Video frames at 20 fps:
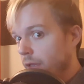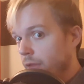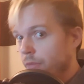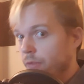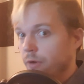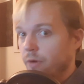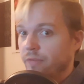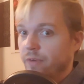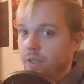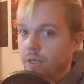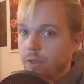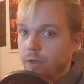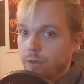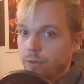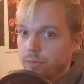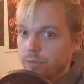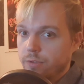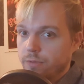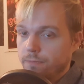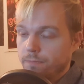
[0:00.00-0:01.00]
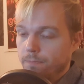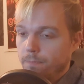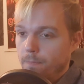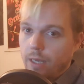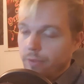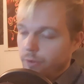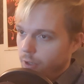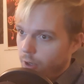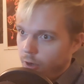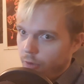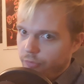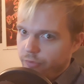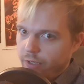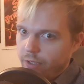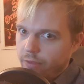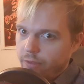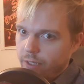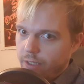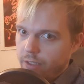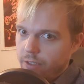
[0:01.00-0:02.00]
in their videos. And the
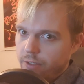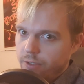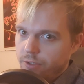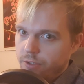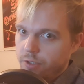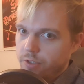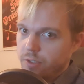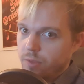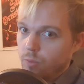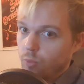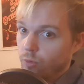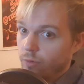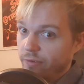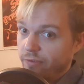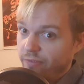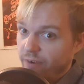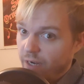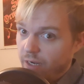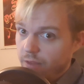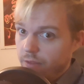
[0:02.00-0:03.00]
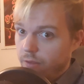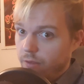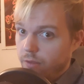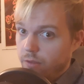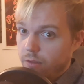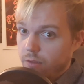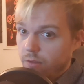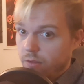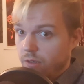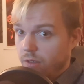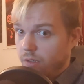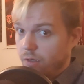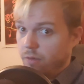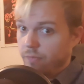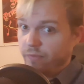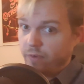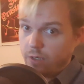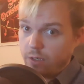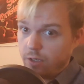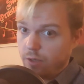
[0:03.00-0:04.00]
content ID system will find
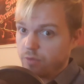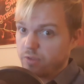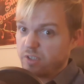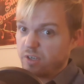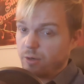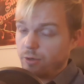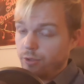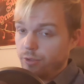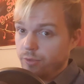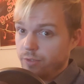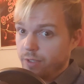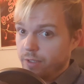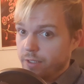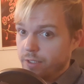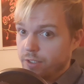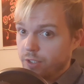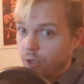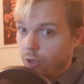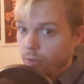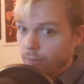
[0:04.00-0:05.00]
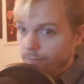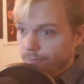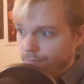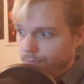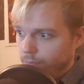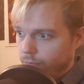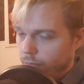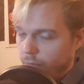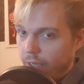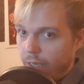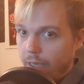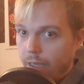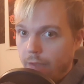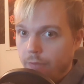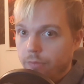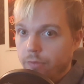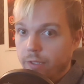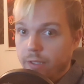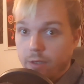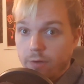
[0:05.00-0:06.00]
the videos that are using this song,
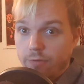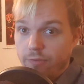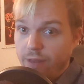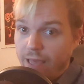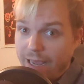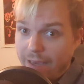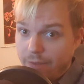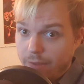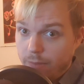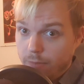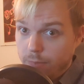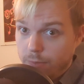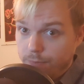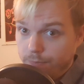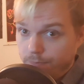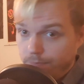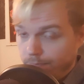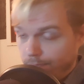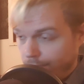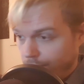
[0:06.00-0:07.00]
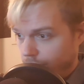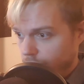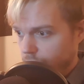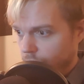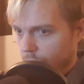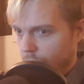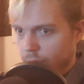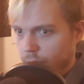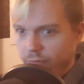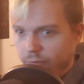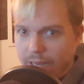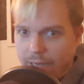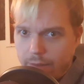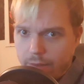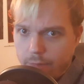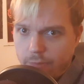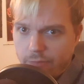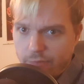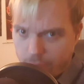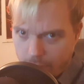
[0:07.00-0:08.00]
and it'll flag them. It will
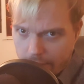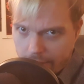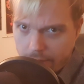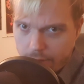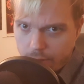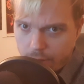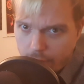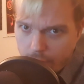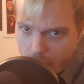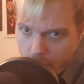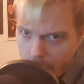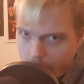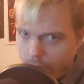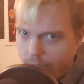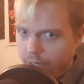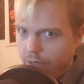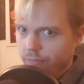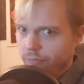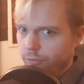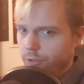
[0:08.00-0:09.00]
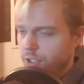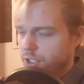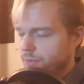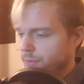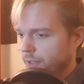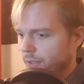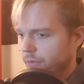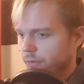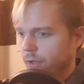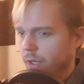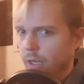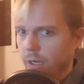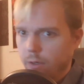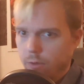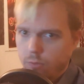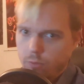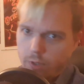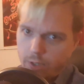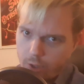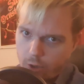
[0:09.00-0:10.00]
flag them for, like, a copyright infringement
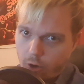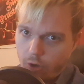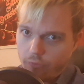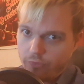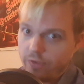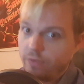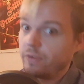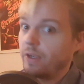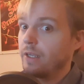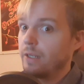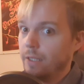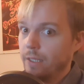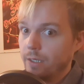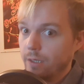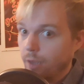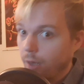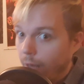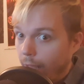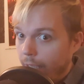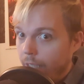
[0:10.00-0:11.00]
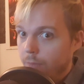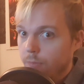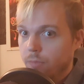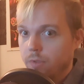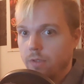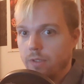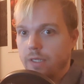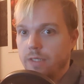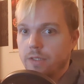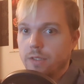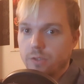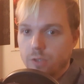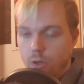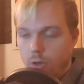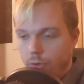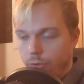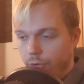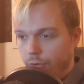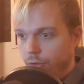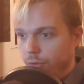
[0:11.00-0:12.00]
or a content ID claim, as it's
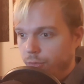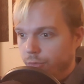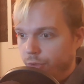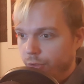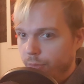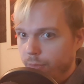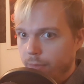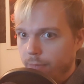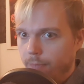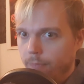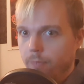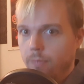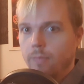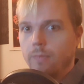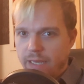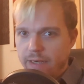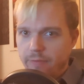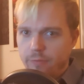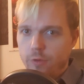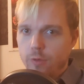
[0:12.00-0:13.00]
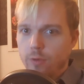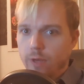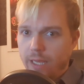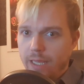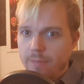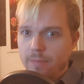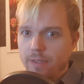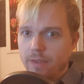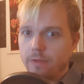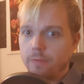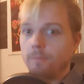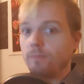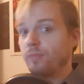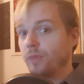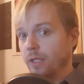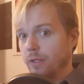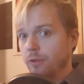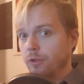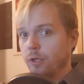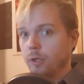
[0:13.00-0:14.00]
called on YouTube. And if you claim it,
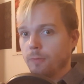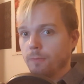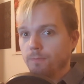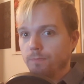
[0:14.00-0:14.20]
then,